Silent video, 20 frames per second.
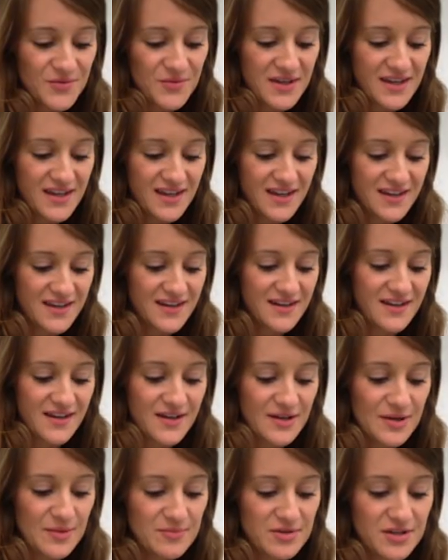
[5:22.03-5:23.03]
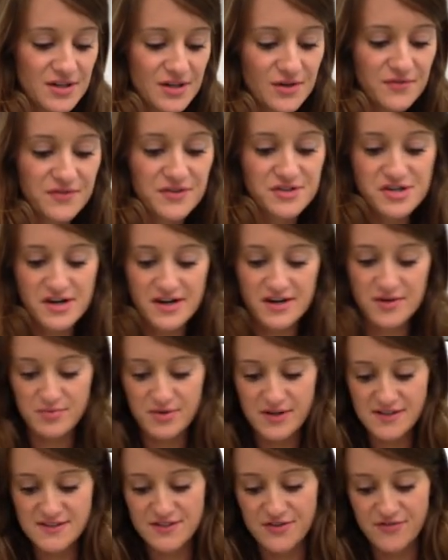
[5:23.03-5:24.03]
we can, um, you know, if you're trying to
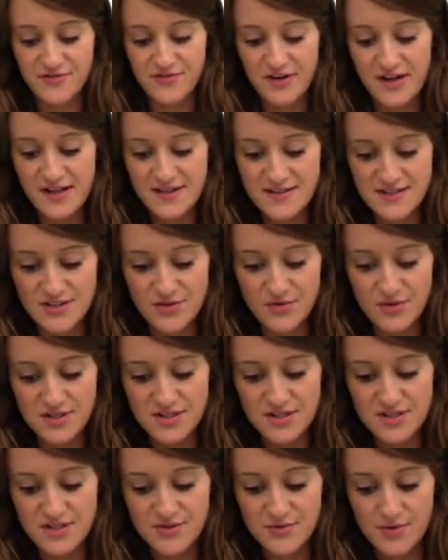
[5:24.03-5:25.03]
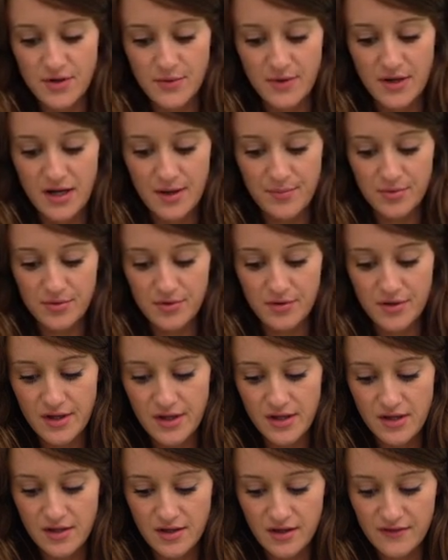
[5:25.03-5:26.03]
impress your friends, you could just throw a couple
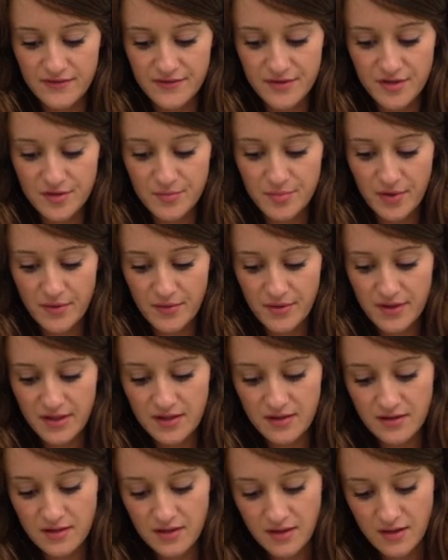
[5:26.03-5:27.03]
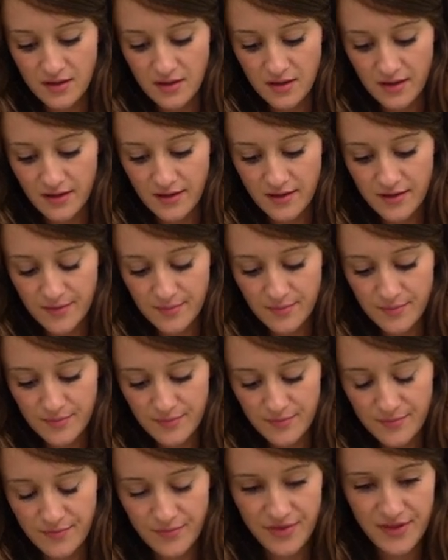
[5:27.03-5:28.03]
of little broken
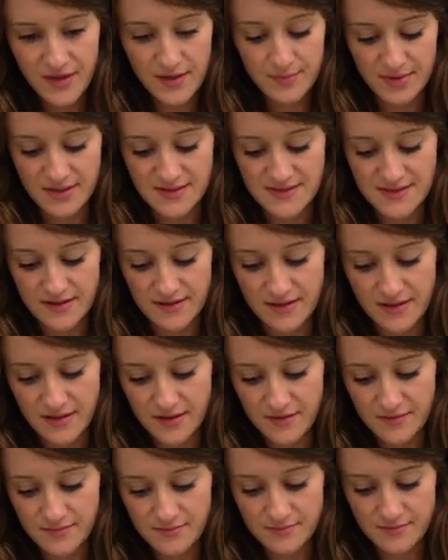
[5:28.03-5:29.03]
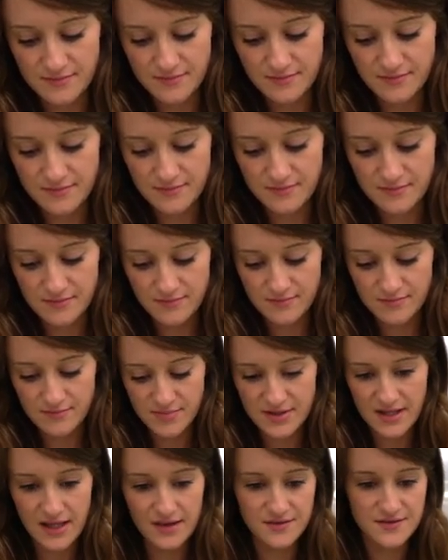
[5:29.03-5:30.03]
um, Thin Mints in there.
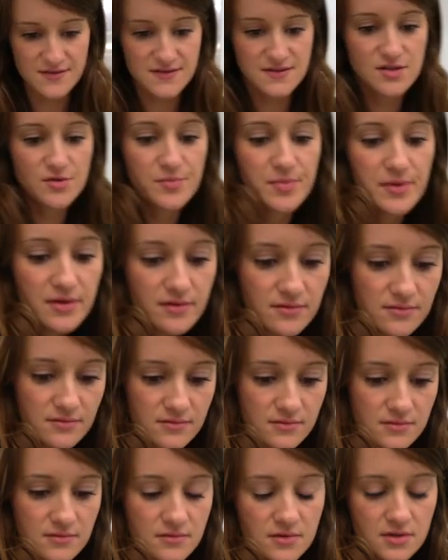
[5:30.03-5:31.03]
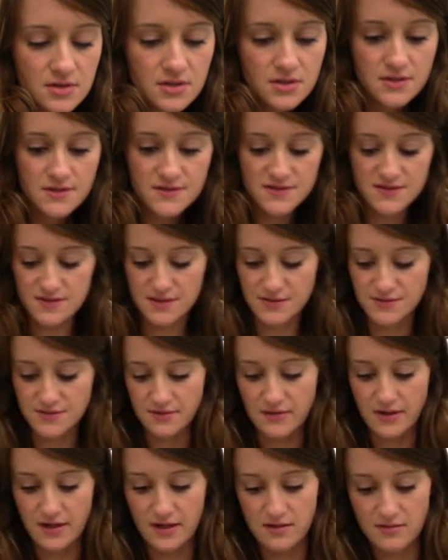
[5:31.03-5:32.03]
But that looks stupid, so don't
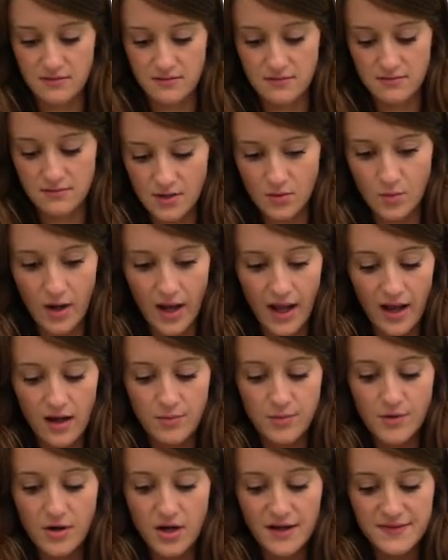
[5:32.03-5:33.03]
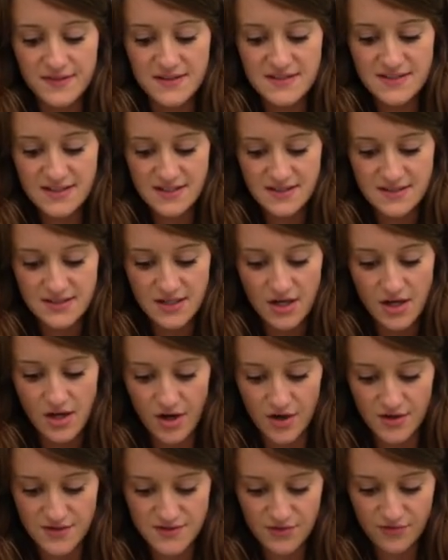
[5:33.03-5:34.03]
do that. Oh God, these things
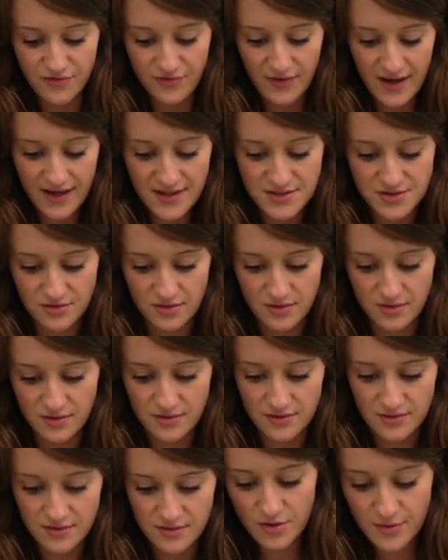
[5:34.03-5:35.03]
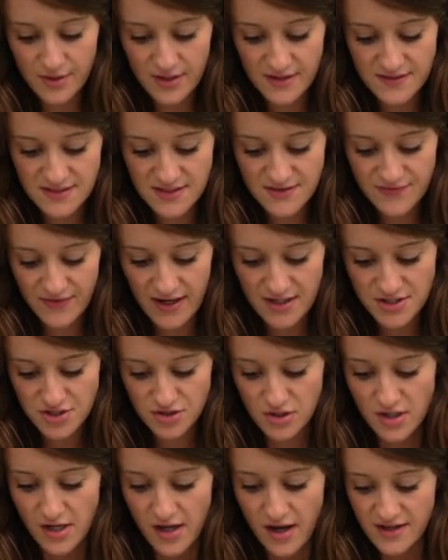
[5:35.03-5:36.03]
are so fragile. You know what else is
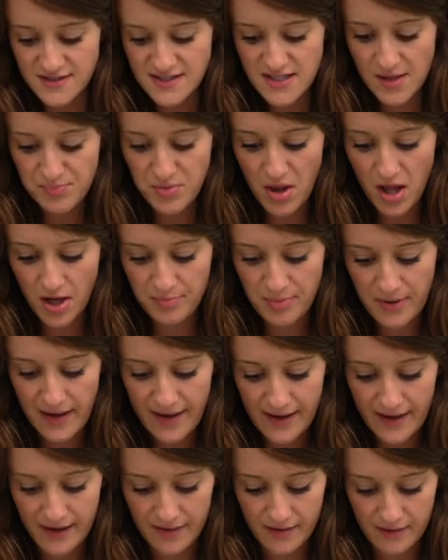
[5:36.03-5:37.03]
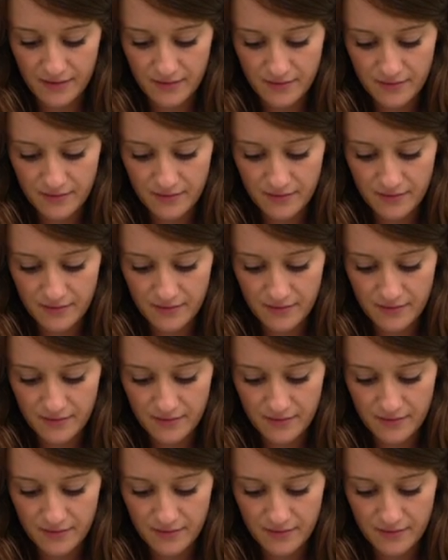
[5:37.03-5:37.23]
fragile? A Ziploc bag.